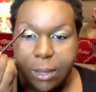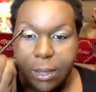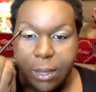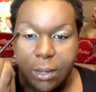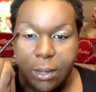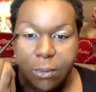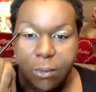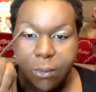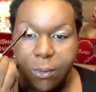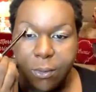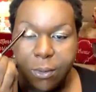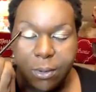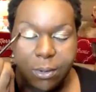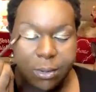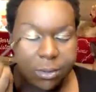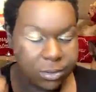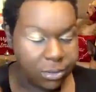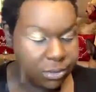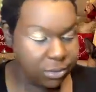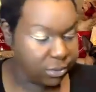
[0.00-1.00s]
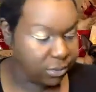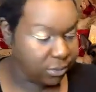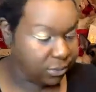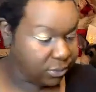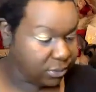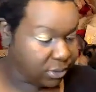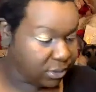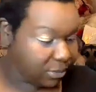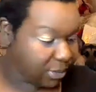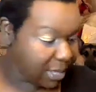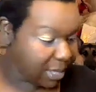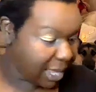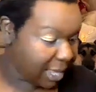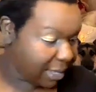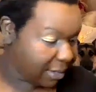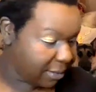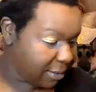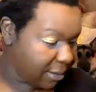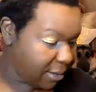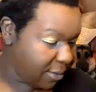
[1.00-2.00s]
in order to do
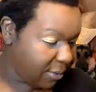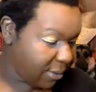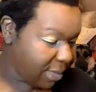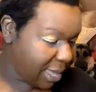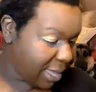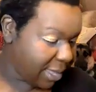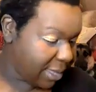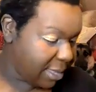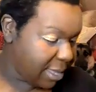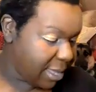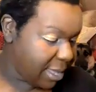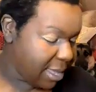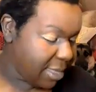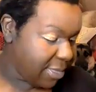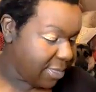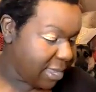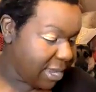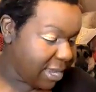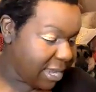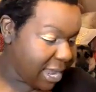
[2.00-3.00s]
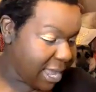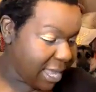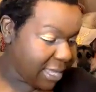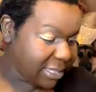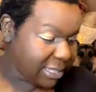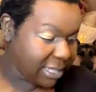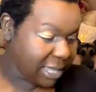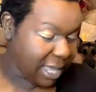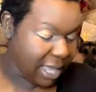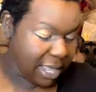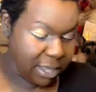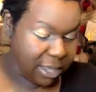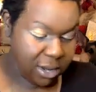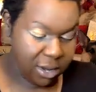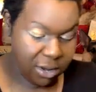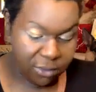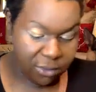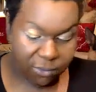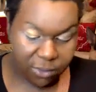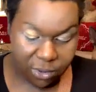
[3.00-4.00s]
that. Okay. The next
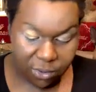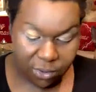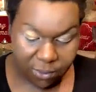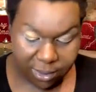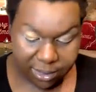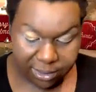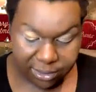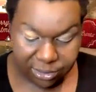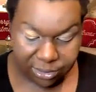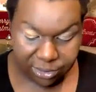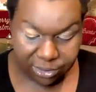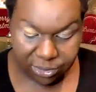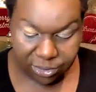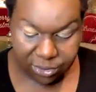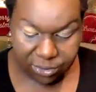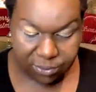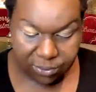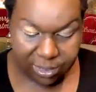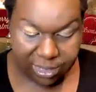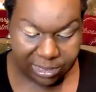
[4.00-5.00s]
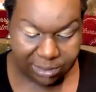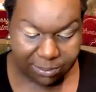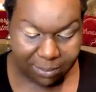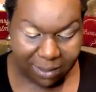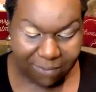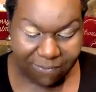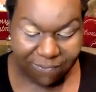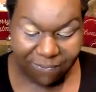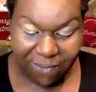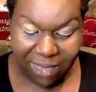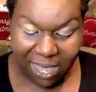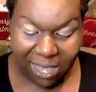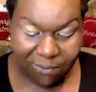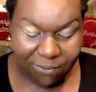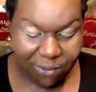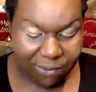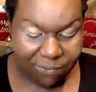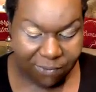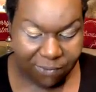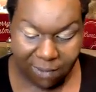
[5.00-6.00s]
color we're going to do is my
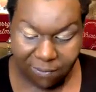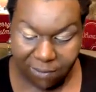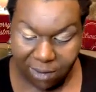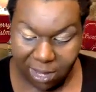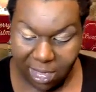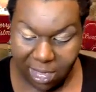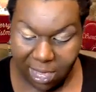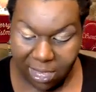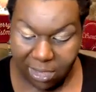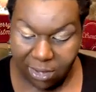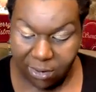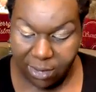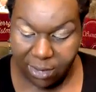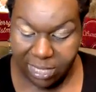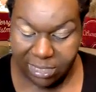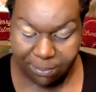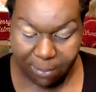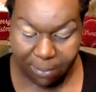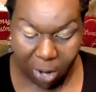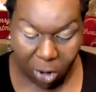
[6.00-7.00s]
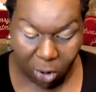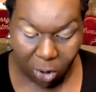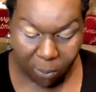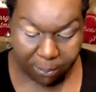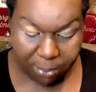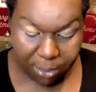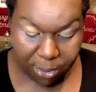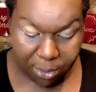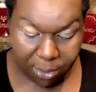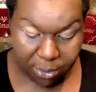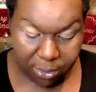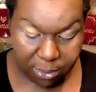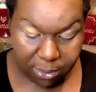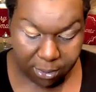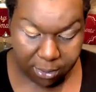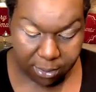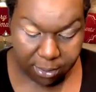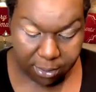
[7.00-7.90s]
favorite color is purple.